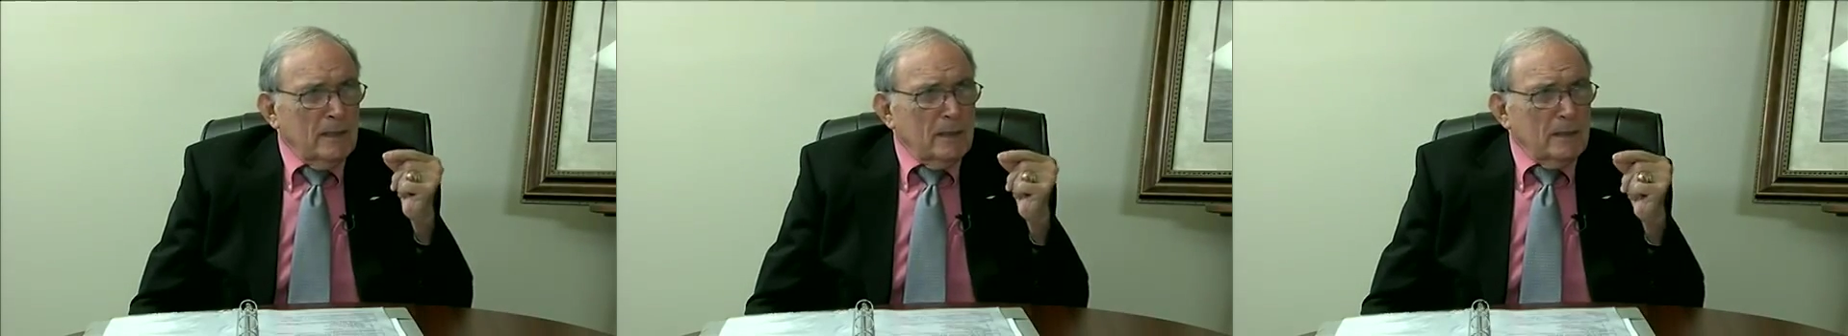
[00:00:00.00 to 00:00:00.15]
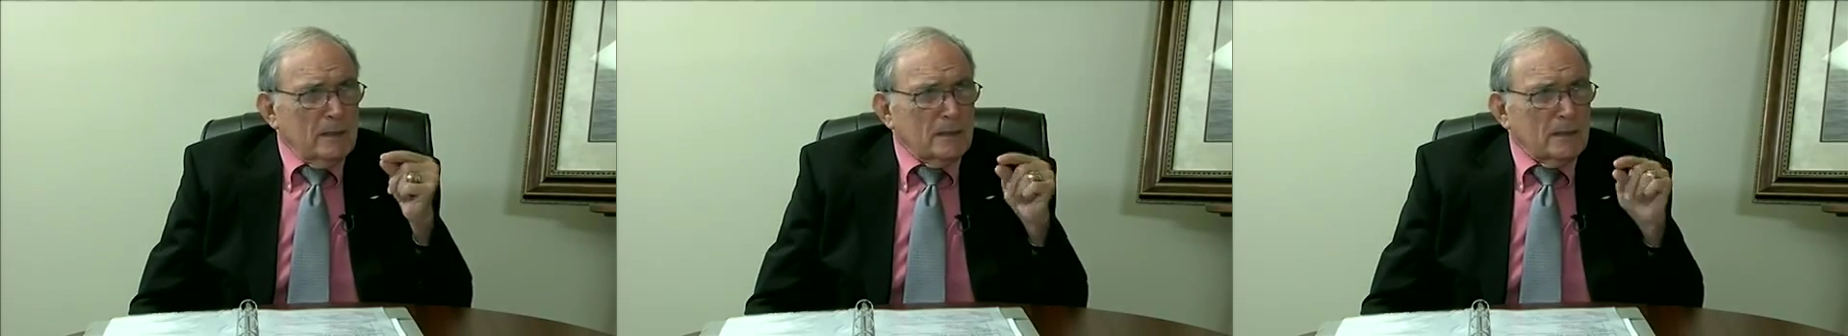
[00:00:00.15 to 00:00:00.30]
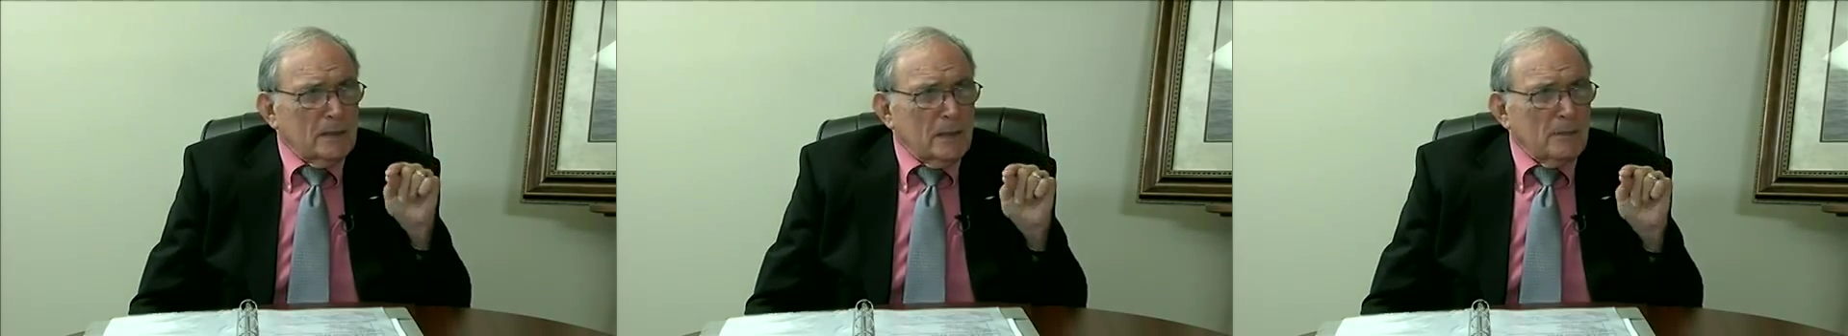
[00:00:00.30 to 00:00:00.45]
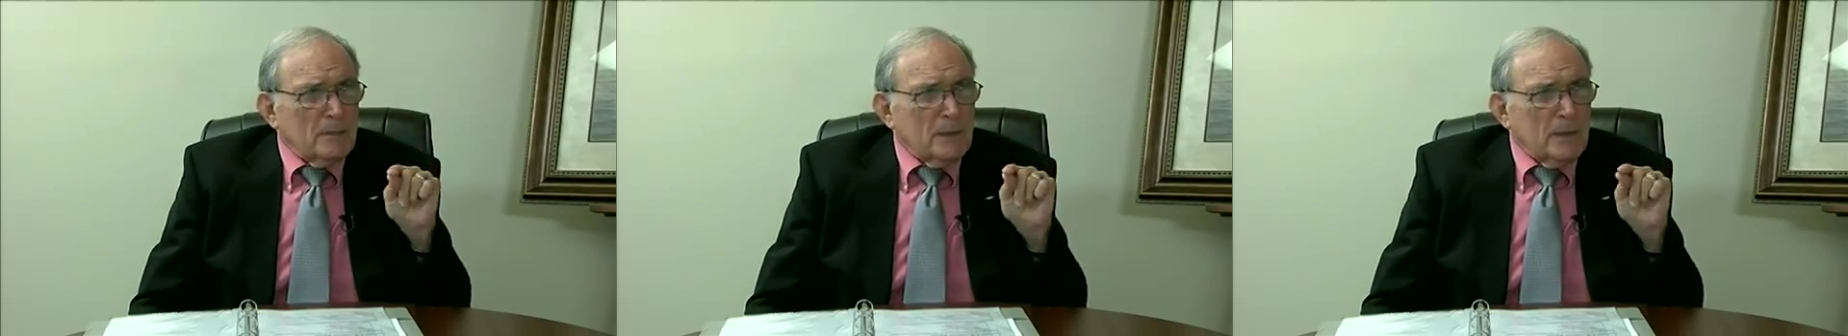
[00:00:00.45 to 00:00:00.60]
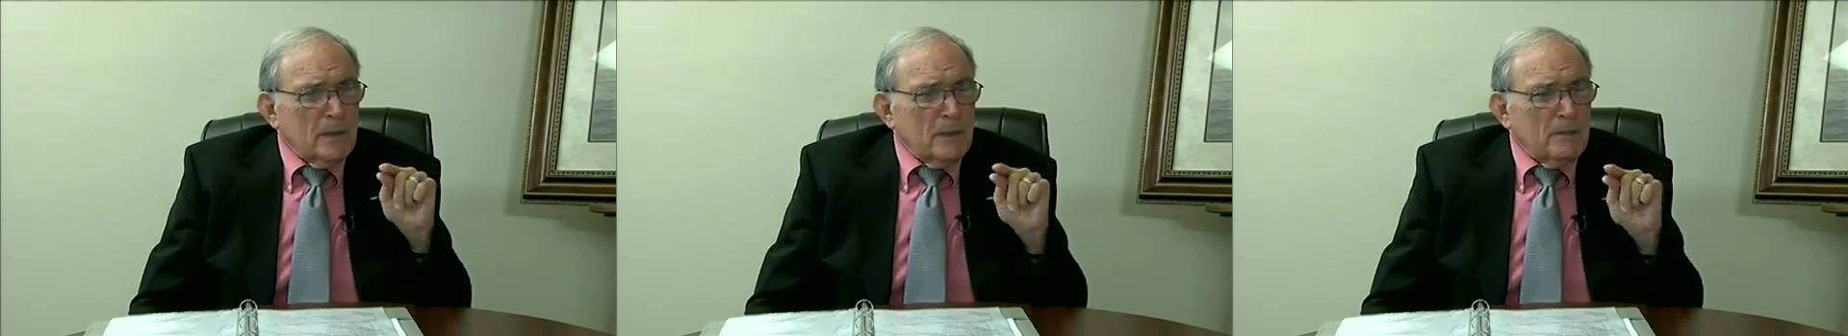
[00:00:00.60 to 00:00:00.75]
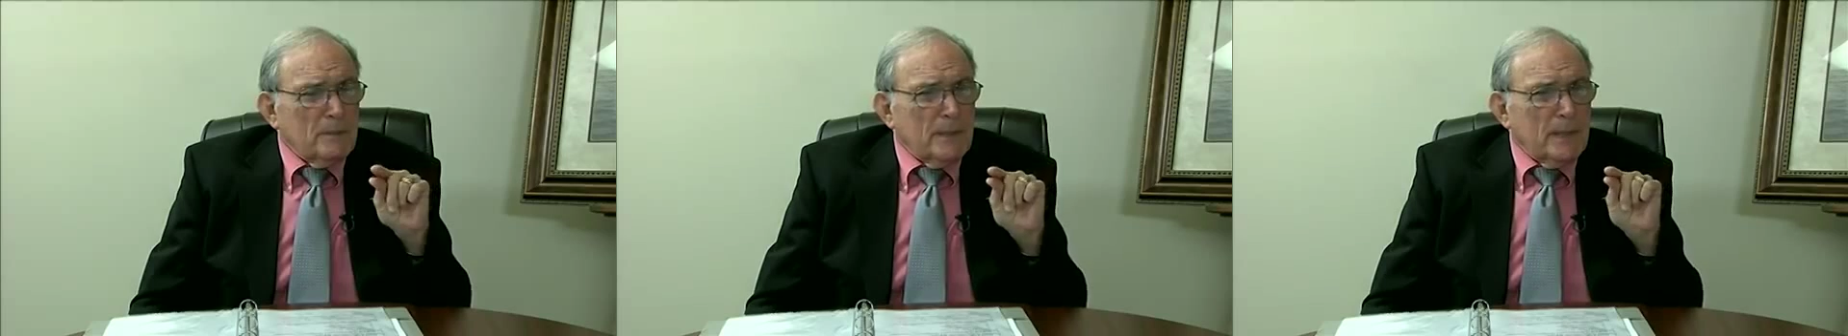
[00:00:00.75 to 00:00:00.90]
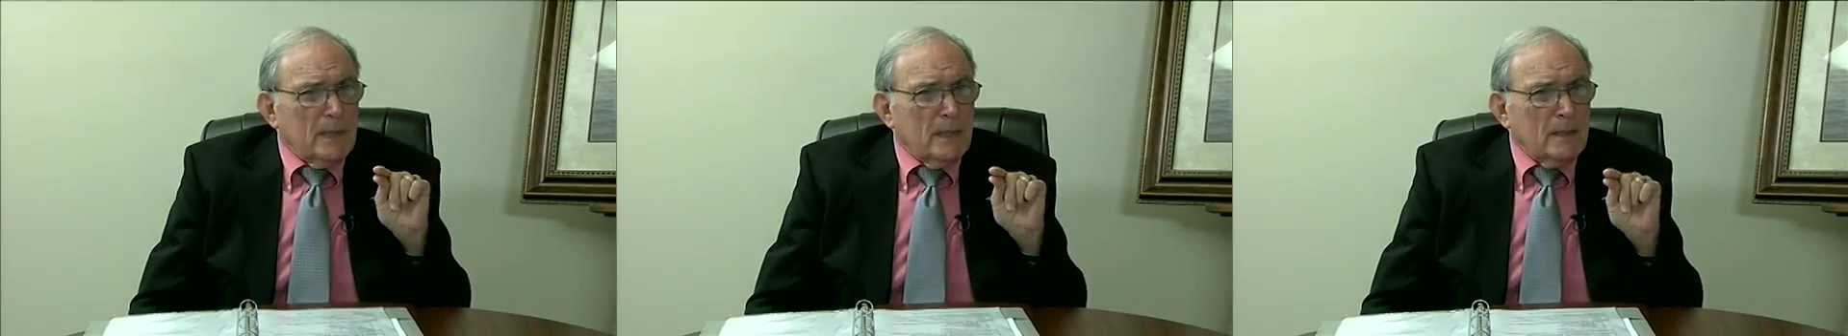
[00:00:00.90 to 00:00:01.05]
something
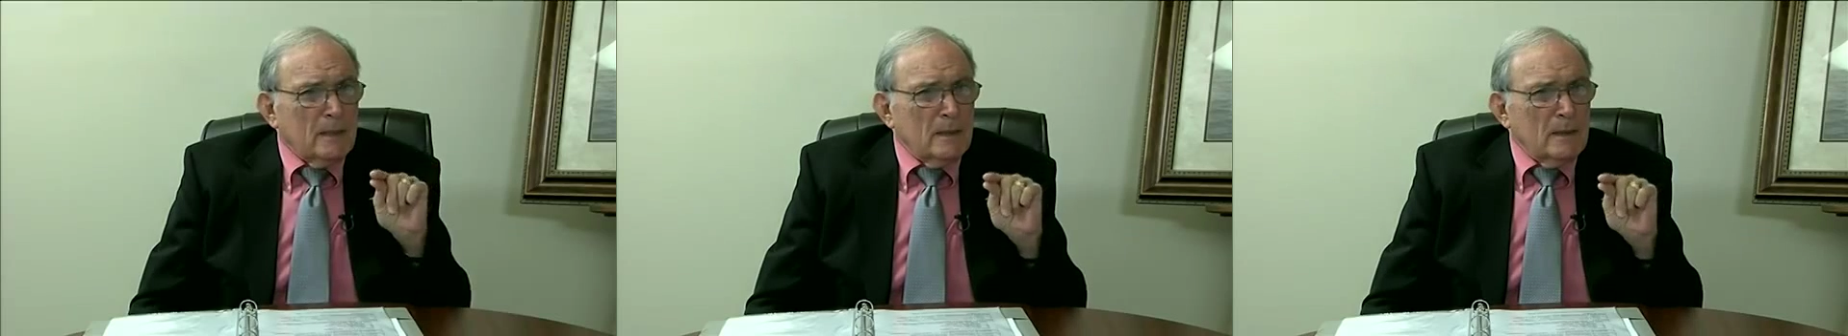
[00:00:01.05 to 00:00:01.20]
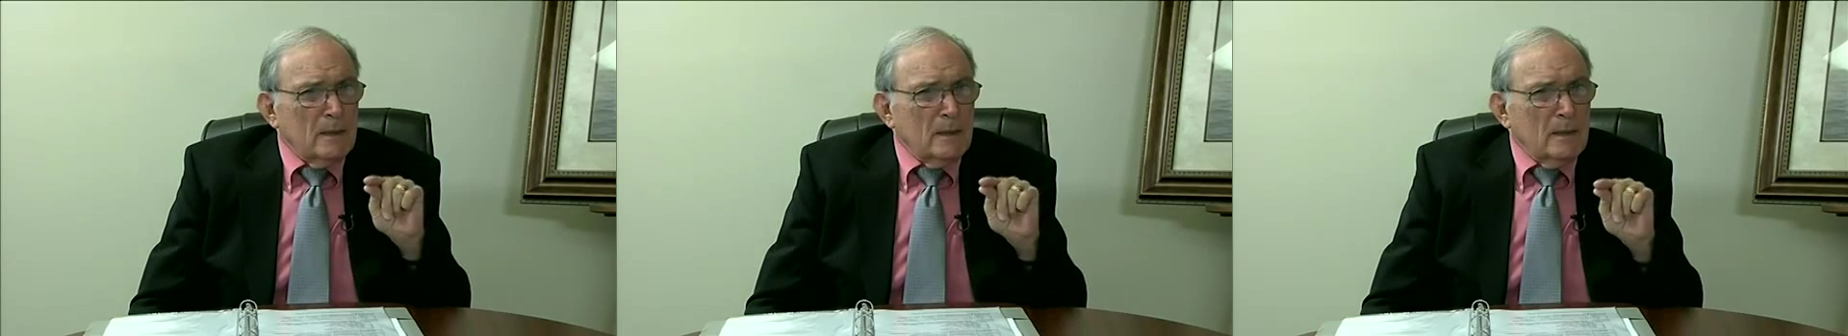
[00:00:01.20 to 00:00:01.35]
about